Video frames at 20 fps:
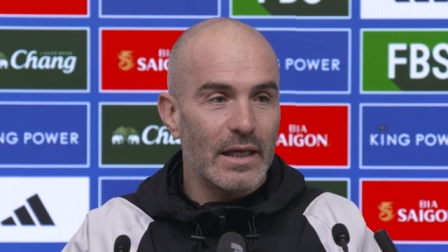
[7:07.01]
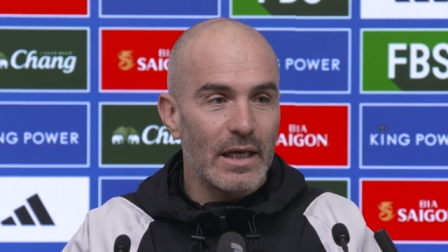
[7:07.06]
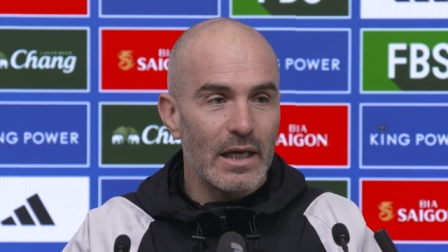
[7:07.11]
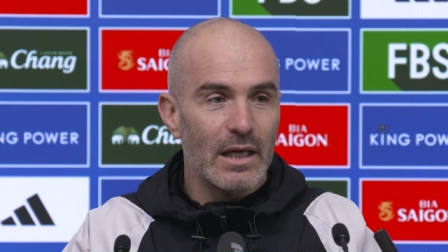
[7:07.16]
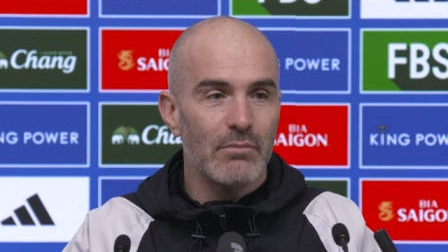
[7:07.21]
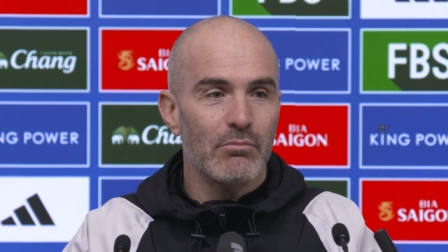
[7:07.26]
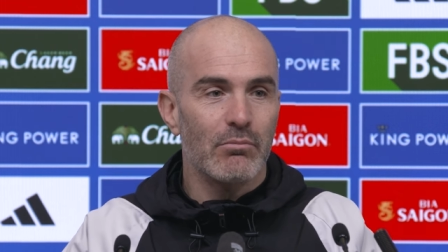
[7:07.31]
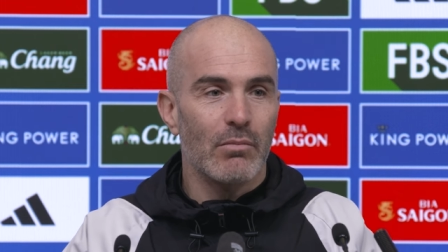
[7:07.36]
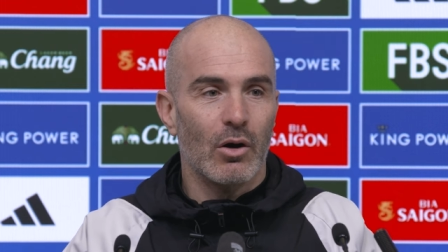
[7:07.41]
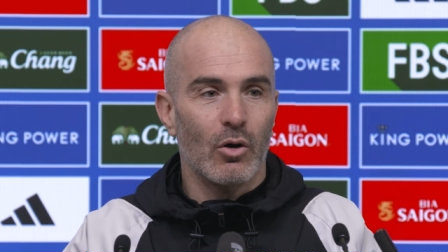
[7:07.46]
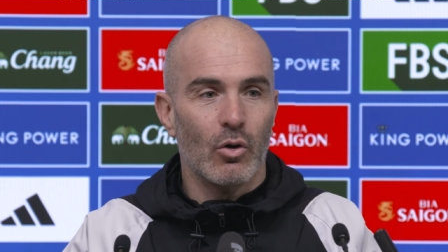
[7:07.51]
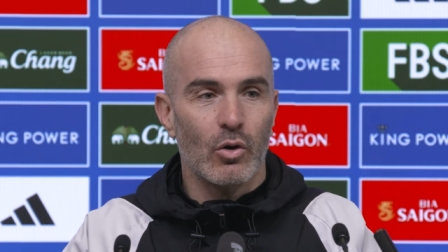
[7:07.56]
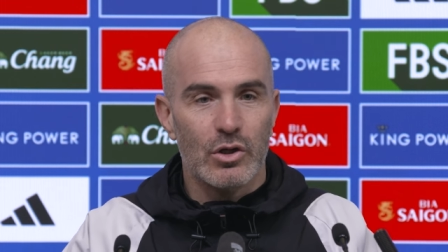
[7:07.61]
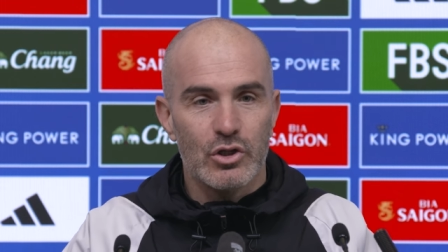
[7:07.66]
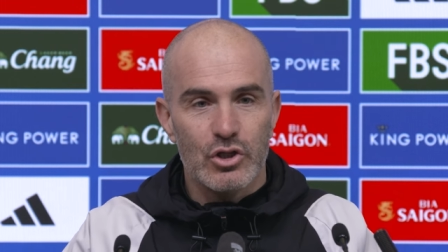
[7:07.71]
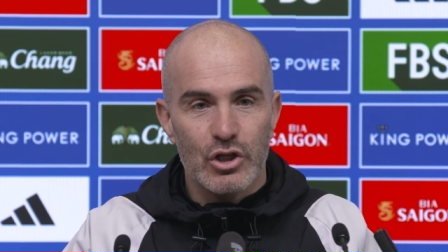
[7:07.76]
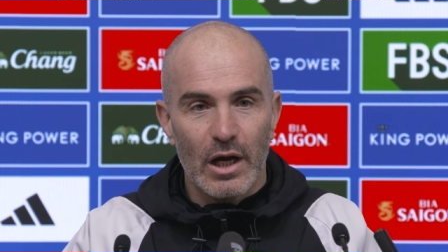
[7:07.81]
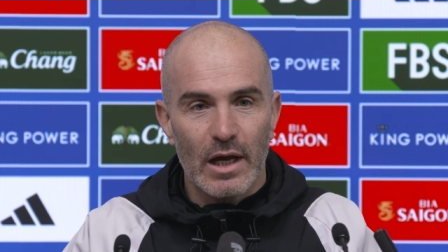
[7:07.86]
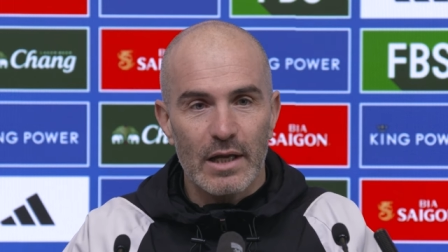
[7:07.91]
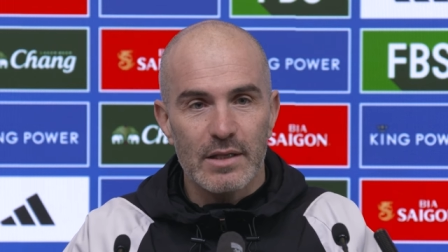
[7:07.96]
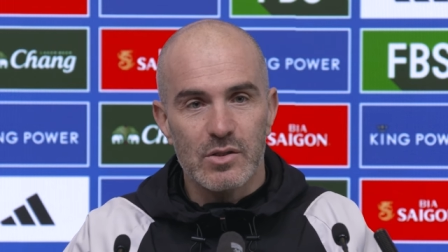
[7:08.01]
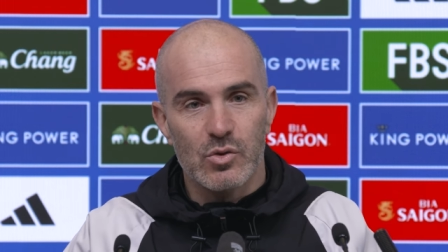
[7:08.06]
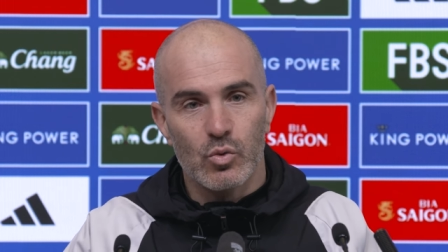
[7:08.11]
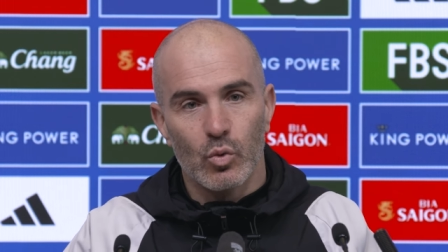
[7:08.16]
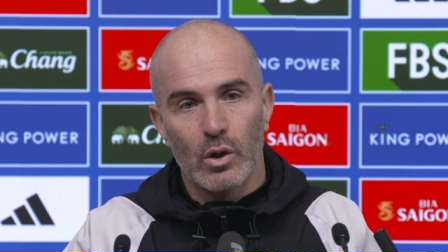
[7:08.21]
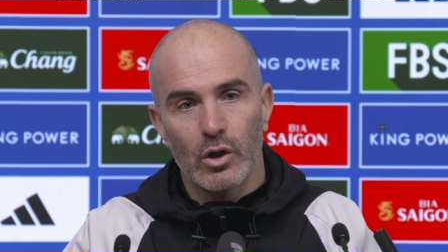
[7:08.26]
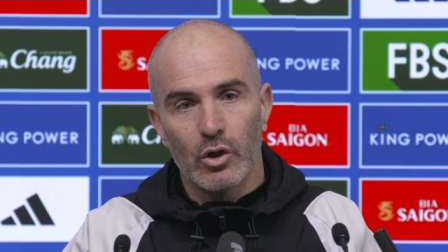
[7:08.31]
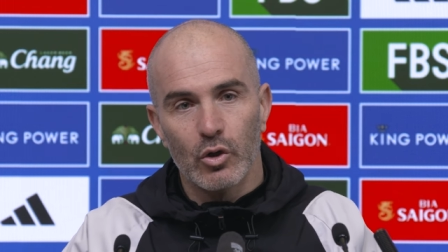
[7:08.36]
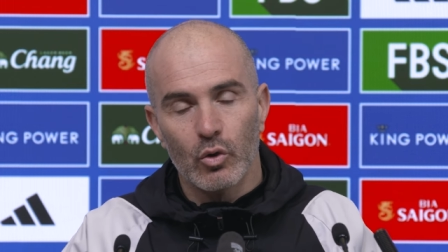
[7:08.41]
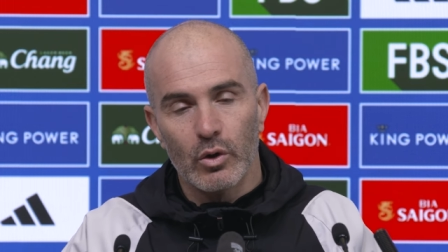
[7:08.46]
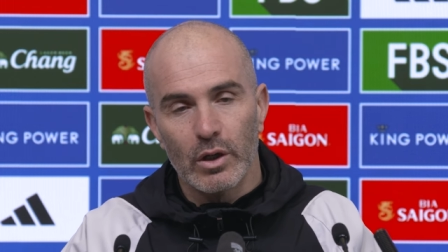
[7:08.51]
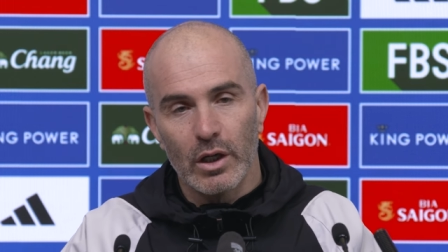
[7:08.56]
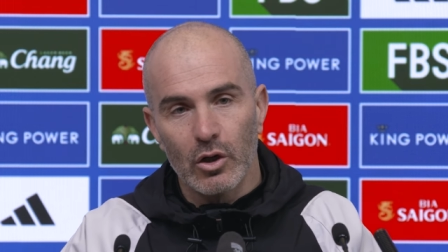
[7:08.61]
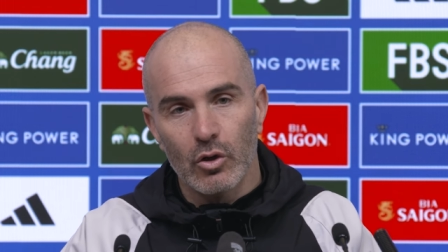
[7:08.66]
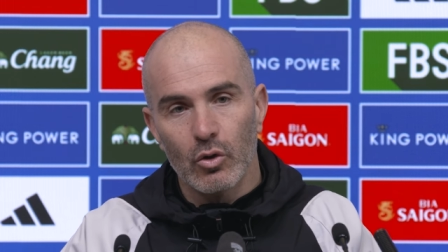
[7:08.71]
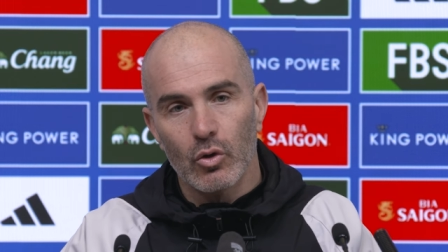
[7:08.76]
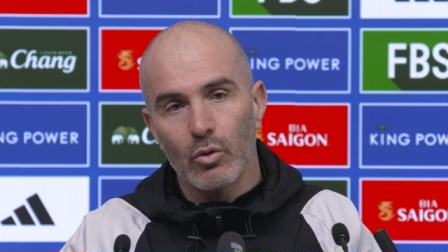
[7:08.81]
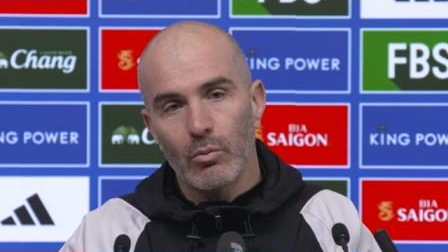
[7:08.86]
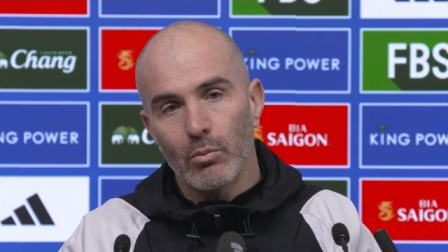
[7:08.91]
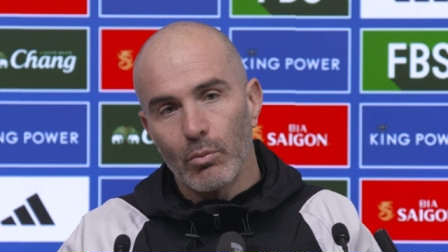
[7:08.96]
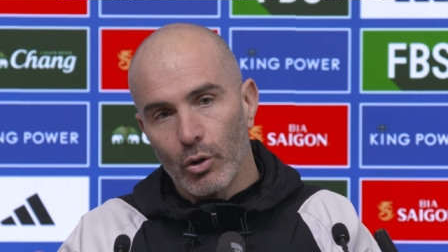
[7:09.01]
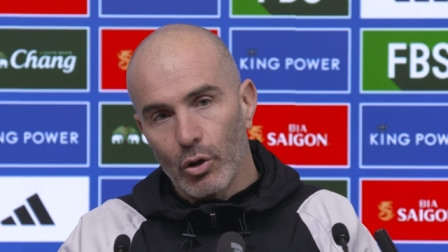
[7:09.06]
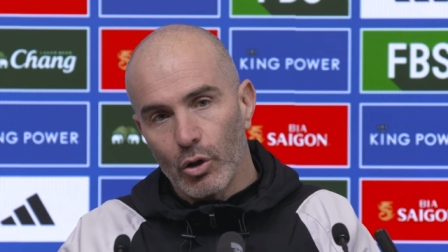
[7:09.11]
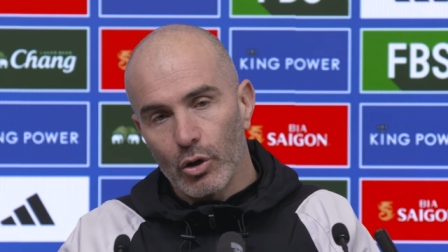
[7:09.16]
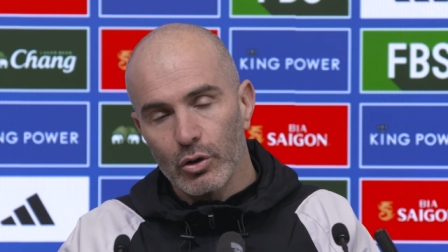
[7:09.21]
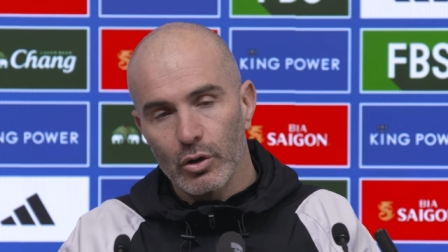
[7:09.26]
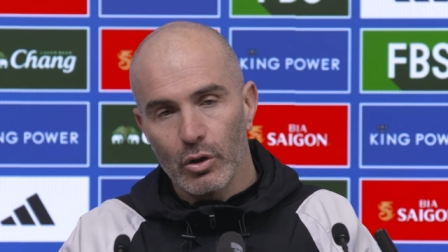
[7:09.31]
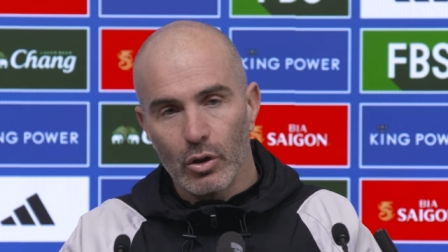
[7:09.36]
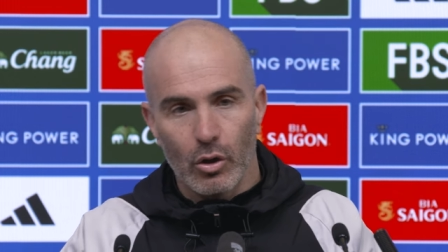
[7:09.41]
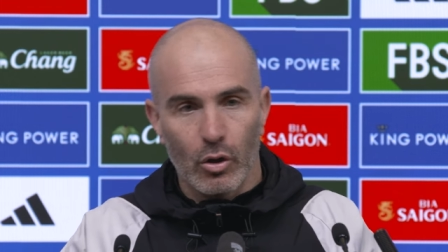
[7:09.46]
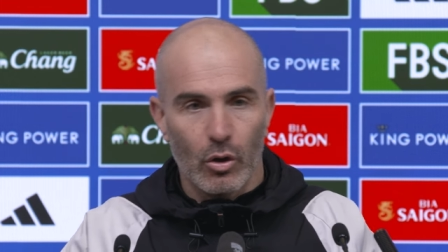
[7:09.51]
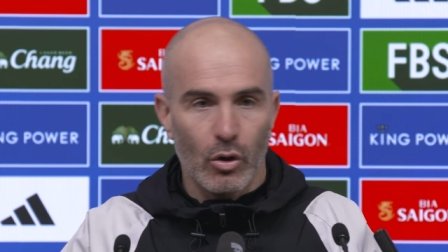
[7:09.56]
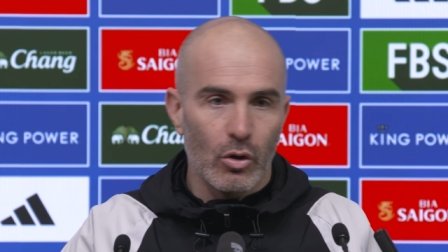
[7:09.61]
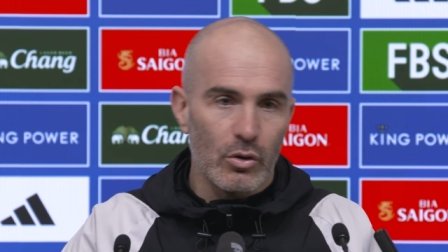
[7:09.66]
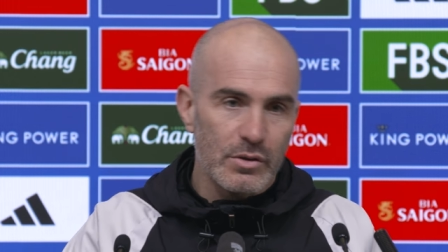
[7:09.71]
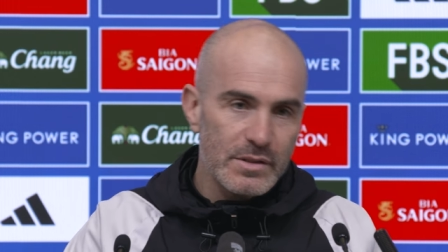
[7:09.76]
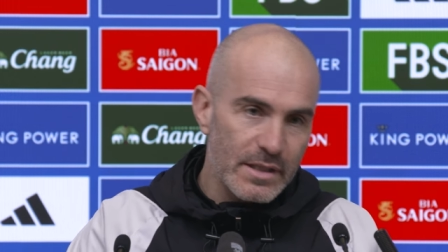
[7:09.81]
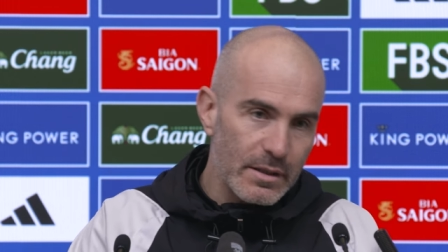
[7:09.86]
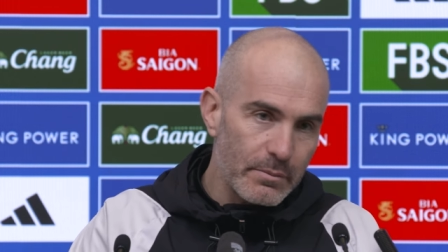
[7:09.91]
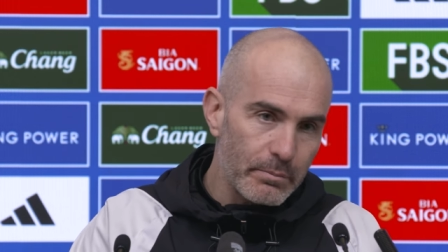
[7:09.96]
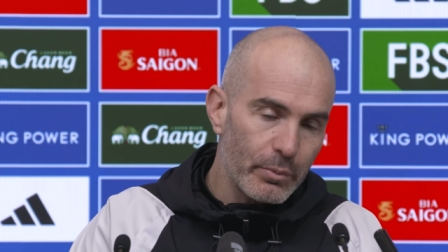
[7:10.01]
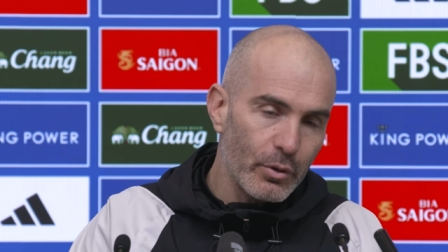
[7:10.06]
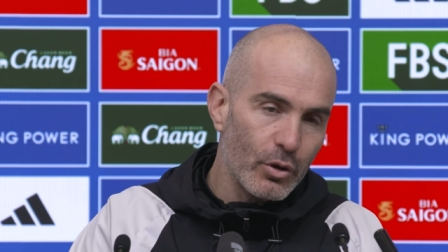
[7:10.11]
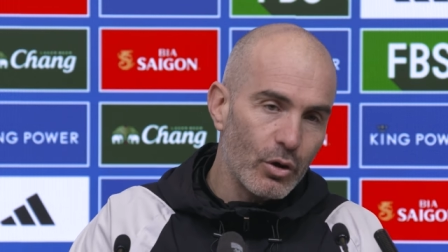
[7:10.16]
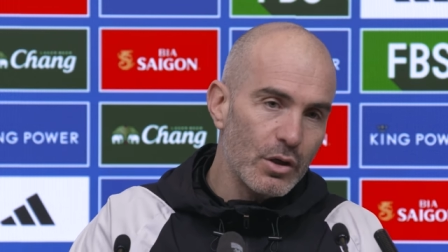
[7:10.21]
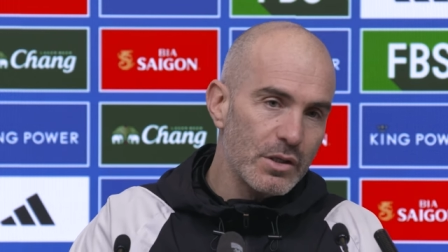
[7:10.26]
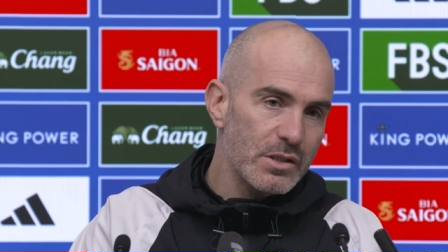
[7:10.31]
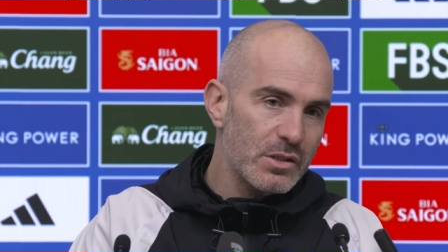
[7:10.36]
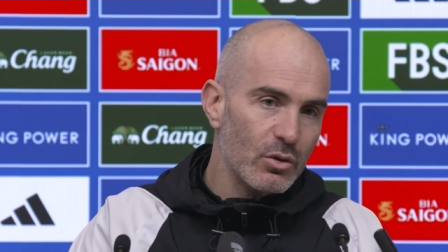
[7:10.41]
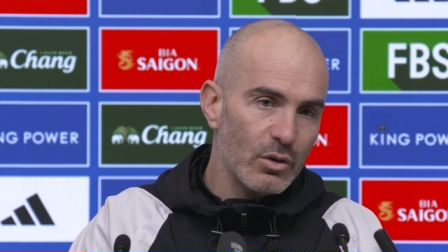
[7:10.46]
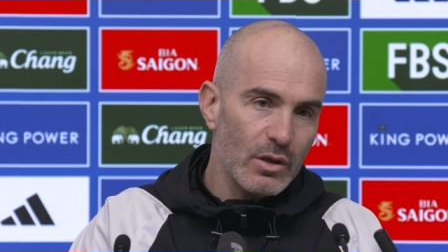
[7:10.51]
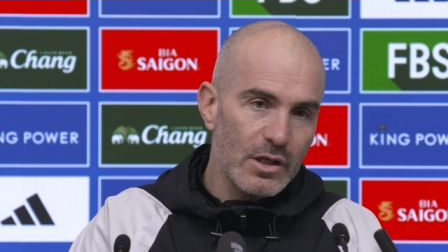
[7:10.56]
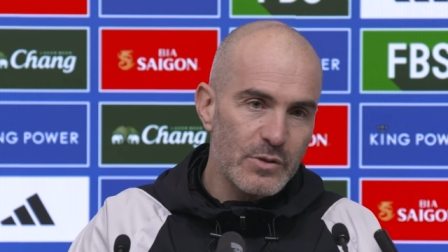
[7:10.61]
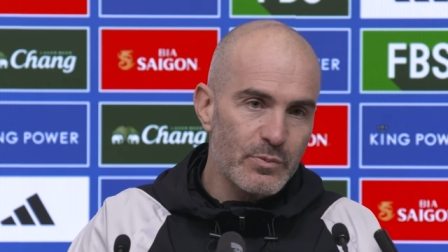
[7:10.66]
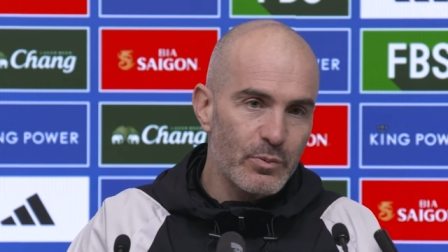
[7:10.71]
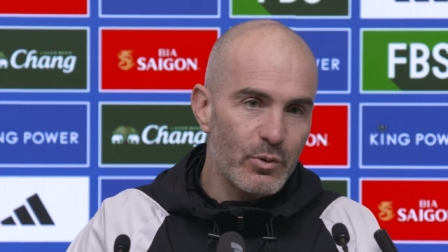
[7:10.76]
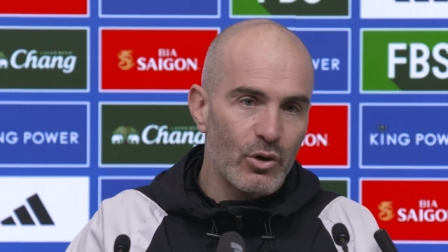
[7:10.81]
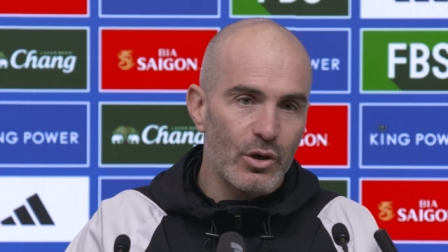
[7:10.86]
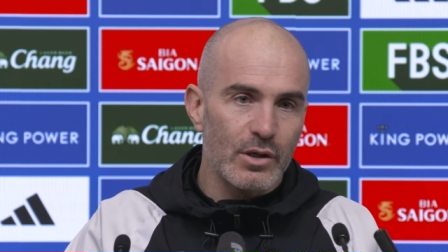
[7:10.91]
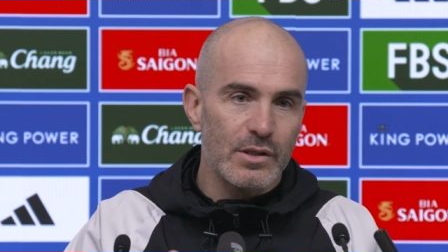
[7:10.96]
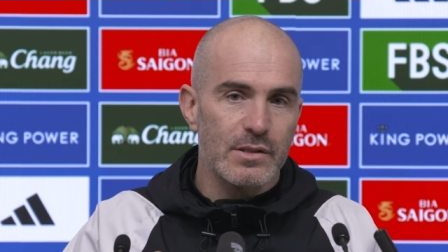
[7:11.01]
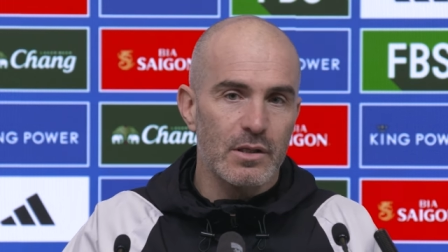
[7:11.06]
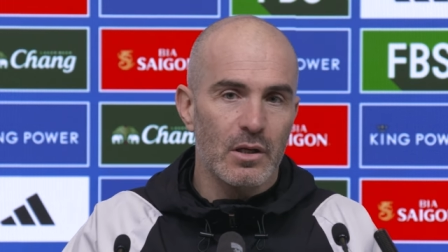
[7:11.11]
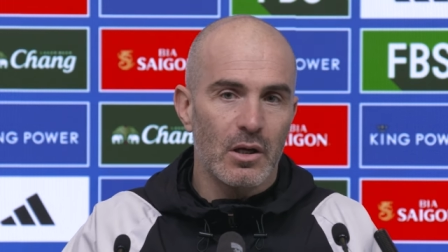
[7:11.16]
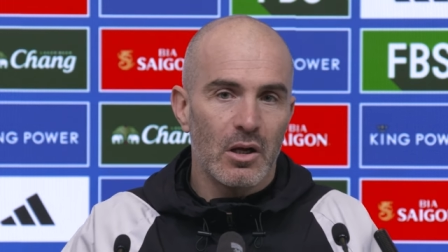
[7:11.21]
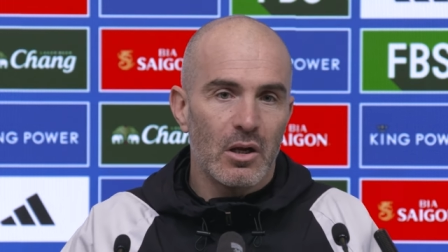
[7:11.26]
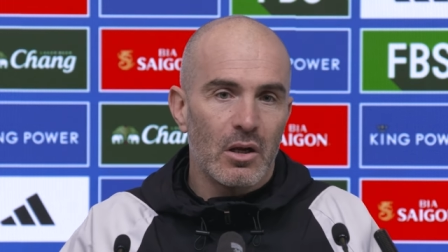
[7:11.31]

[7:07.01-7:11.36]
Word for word: game or a chance where you can go more or same points or less points,